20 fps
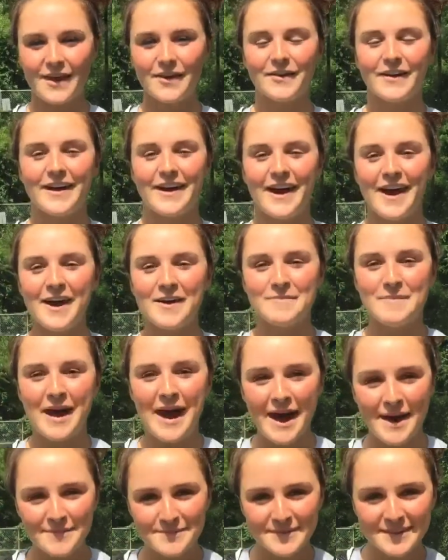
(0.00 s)
Okay, I'm
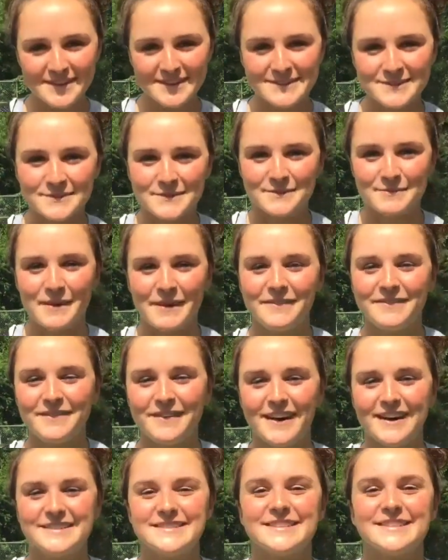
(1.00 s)
happiest with my
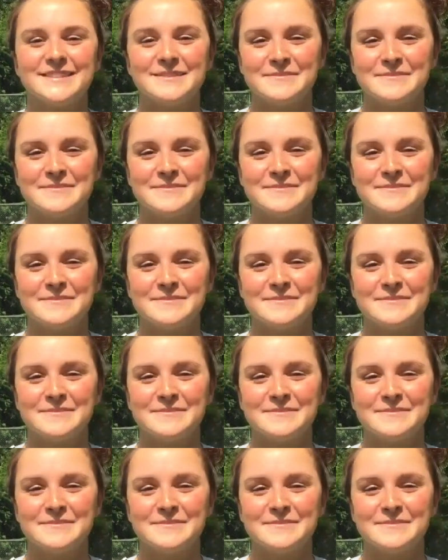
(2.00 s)
friends